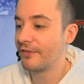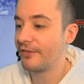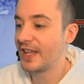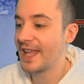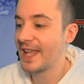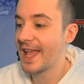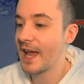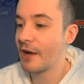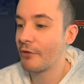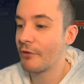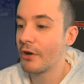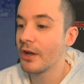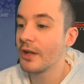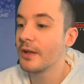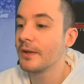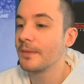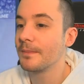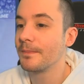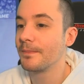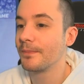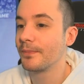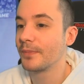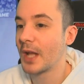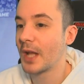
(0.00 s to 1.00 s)
Vieira.
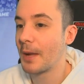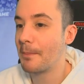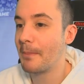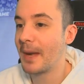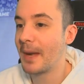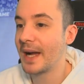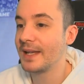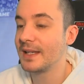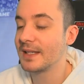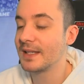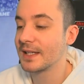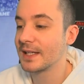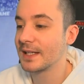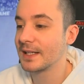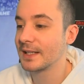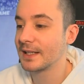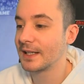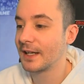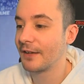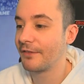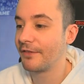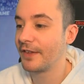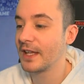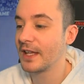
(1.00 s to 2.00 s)
I might.
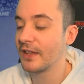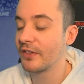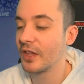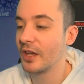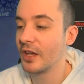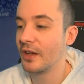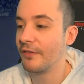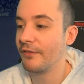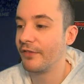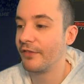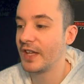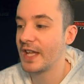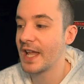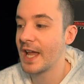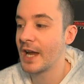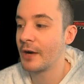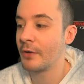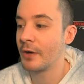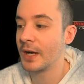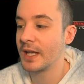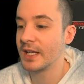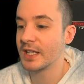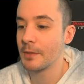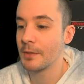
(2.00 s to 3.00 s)
I think that
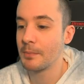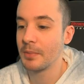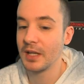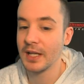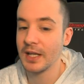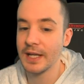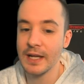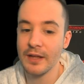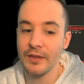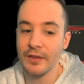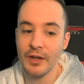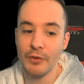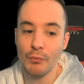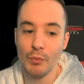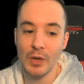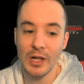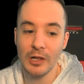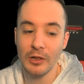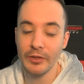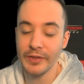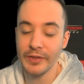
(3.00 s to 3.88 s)
Vieira is a player that will